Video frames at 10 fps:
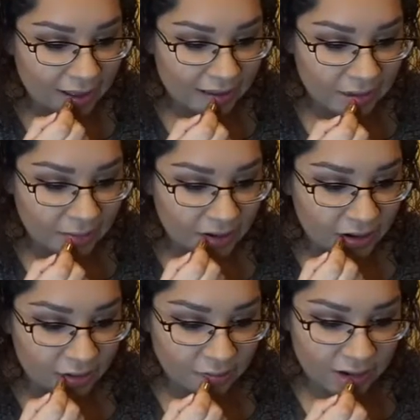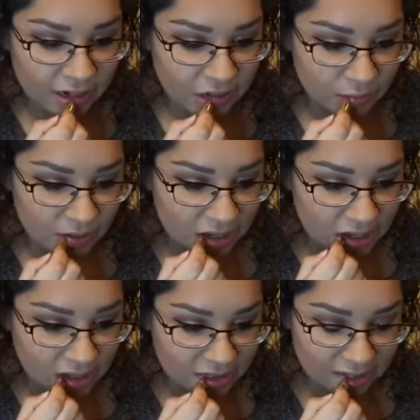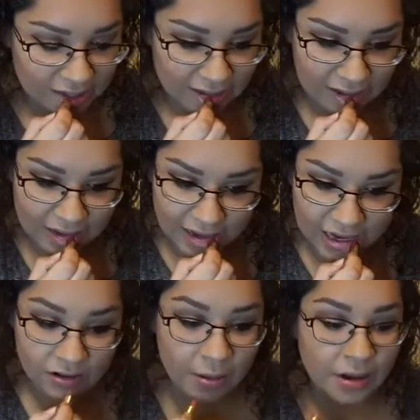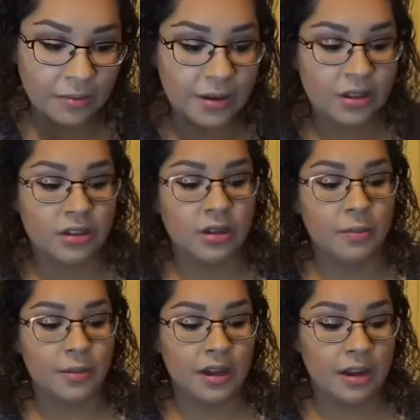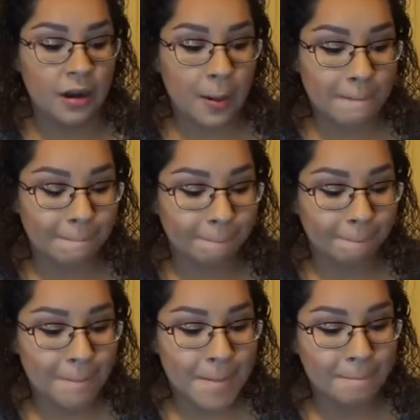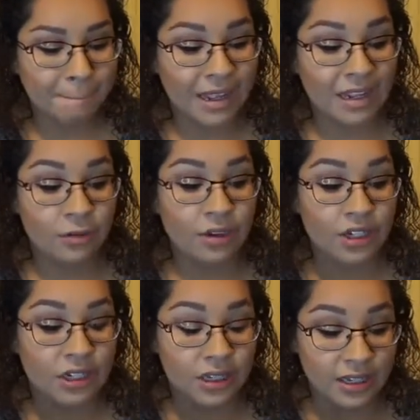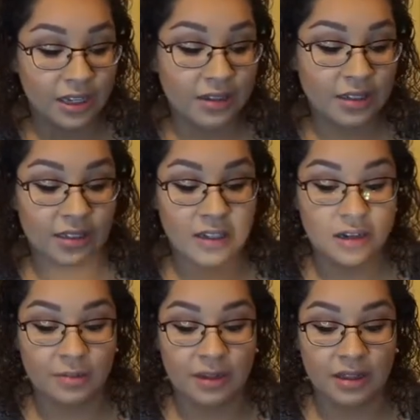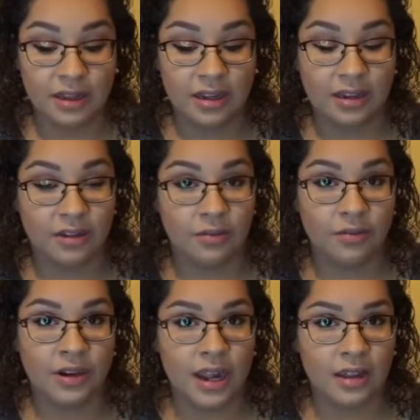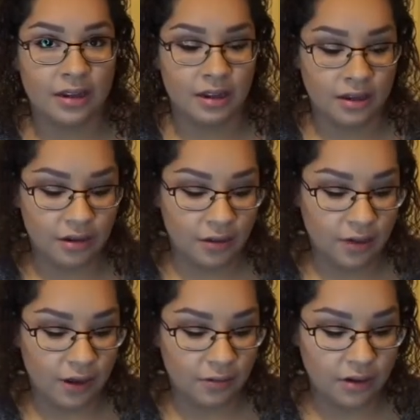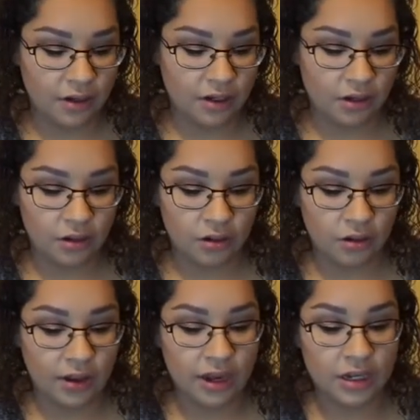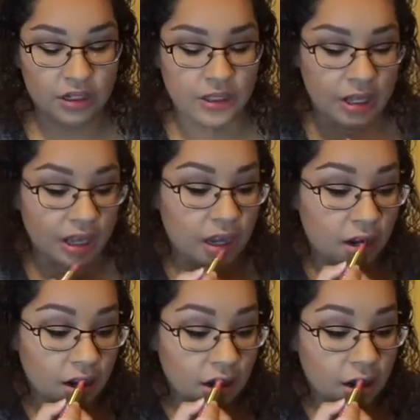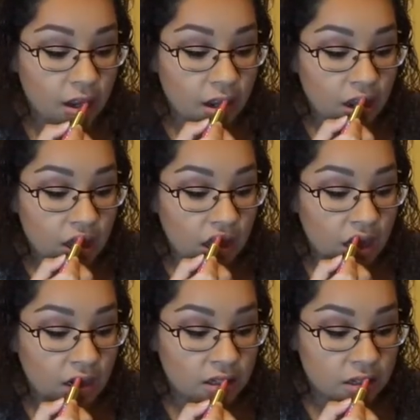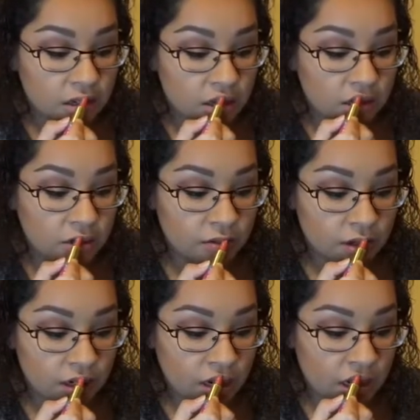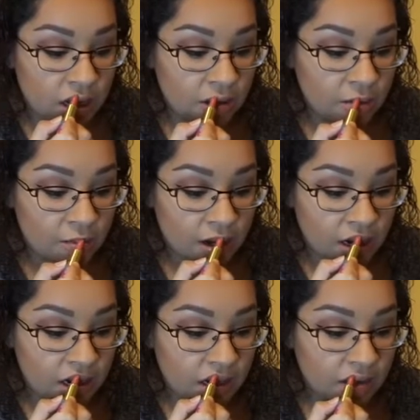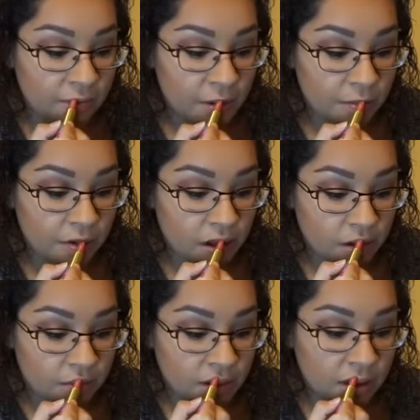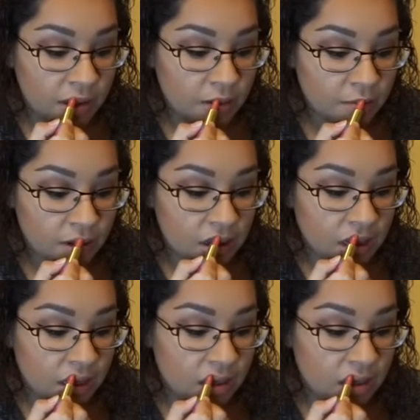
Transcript: to be here a week, just because I know I'm gonna be used to her being here, and then when she leaves, it's gonna be like reality, you know. I want to, you know, go ahead and just get here and start on doing it. I don't mind if people help me, but